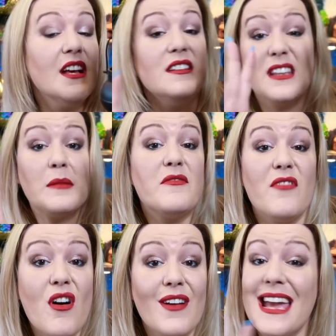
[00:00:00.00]
Don't get me
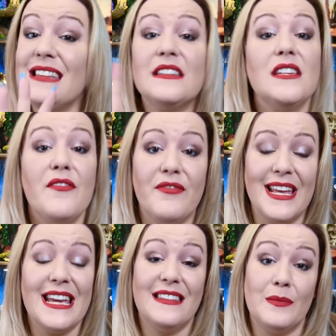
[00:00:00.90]
wrong, it's
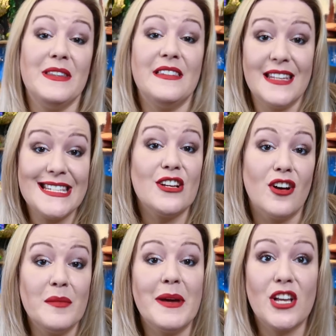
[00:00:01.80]
lovely. It's been sitting
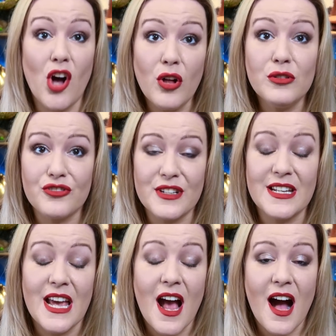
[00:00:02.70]
on my cauldron,